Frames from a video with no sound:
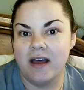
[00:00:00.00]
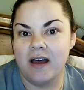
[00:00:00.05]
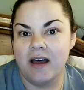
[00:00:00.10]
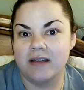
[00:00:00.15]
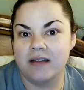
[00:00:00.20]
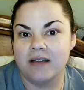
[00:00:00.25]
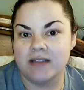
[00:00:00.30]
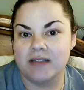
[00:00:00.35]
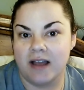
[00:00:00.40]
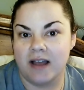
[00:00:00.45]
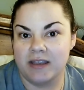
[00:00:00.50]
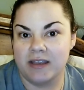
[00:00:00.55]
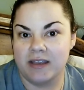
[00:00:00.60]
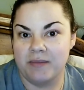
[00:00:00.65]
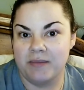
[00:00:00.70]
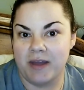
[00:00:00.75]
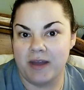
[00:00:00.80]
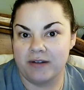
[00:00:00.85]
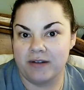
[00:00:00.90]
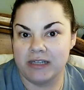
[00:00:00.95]

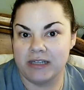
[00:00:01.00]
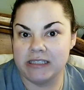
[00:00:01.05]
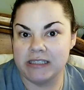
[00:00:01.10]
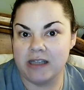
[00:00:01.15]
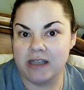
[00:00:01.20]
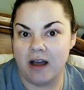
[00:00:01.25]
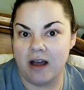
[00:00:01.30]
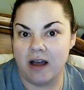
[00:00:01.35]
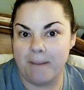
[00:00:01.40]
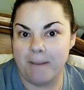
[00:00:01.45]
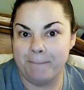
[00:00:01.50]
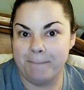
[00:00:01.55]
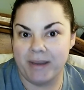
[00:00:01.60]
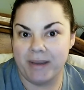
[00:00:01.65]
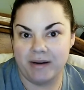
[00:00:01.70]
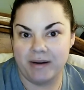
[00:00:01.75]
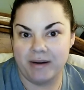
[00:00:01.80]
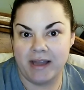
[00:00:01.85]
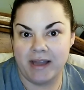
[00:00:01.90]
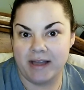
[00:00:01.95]
documentary on
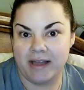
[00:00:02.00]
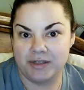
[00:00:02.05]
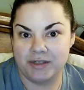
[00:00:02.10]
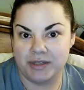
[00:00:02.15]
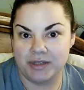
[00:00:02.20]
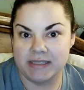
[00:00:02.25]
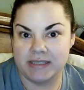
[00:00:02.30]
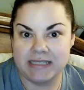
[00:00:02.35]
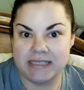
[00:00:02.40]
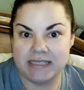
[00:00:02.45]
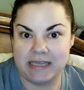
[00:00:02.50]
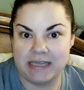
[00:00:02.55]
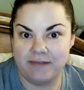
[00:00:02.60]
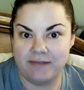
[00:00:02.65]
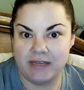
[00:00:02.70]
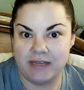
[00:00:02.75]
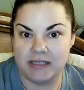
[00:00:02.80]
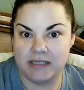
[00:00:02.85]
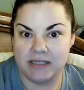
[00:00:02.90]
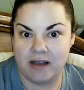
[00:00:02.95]

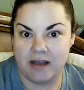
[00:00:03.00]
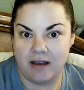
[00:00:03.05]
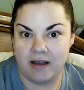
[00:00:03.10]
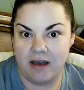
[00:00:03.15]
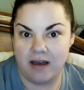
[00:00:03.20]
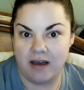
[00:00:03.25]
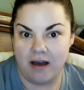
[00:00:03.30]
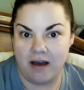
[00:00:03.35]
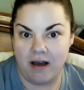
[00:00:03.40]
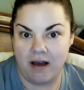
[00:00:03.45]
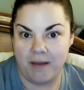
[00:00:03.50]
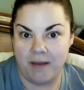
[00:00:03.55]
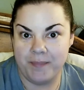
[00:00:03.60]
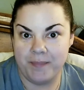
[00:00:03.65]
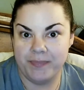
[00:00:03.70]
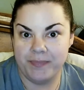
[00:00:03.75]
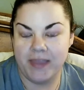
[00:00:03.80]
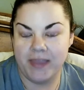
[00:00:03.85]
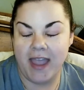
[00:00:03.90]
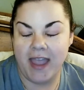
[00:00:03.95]
bariatrictv.com